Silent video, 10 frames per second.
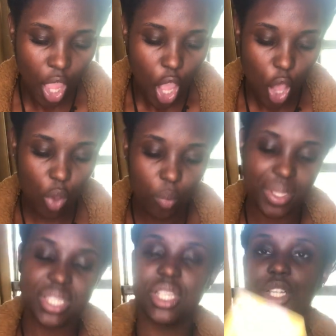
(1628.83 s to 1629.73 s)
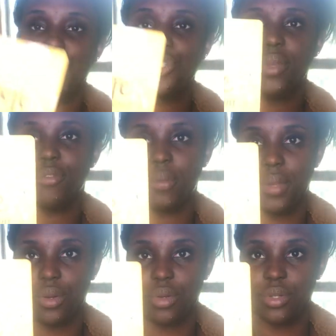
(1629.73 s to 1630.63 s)
Hope is the conduit for
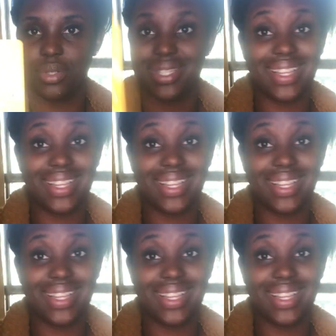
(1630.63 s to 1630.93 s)
miracles.